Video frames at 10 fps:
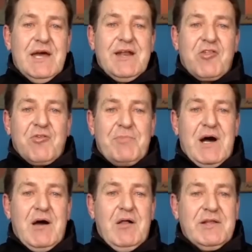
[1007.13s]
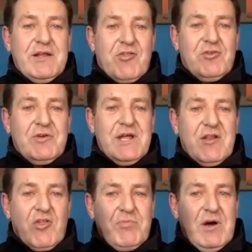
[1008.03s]
And he smiled and stood
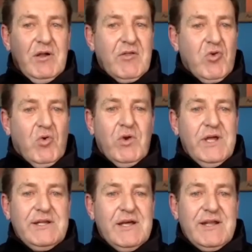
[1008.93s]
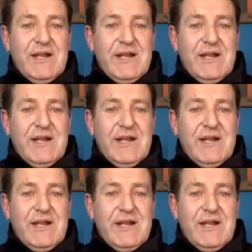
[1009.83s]
there and smiled. That's all he did.